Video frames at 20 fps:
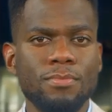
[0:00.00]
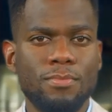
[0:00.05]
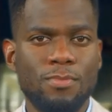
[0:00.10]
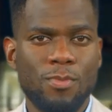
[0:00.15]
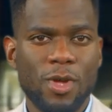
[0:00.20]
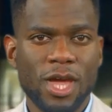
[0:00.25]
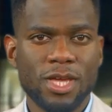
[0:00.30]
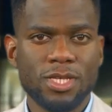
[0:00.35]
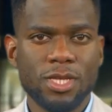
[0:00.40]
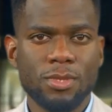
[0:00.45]

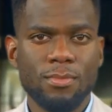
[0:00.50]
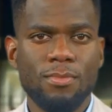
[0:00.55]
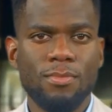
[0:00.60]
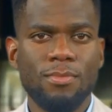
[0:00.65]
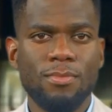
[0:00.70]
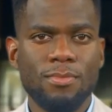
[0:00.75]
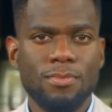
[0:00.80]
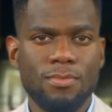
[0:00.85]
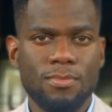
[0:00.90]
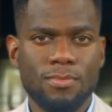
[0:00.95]
Welcome.
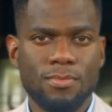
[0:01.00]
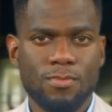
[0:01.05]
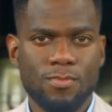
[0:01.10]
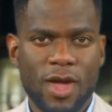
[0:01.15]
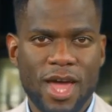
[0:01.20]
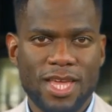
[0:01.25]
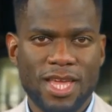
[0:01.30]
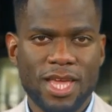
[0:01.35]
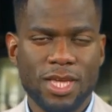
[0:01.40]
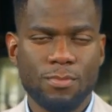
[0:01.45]

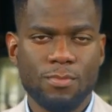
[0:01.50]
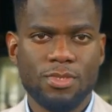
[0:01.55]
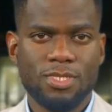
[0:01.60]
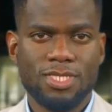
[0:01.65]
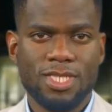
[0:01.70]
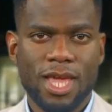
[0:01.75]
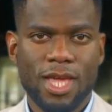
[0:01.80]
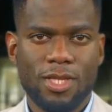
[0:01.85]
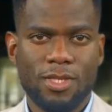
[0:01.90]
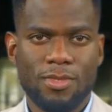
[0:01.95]
My name is
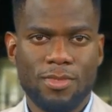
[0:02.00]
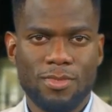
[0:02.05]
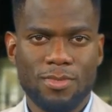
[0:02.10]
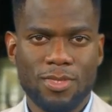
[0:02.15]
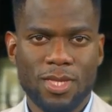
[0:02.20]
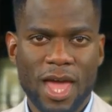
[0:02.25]
Darren,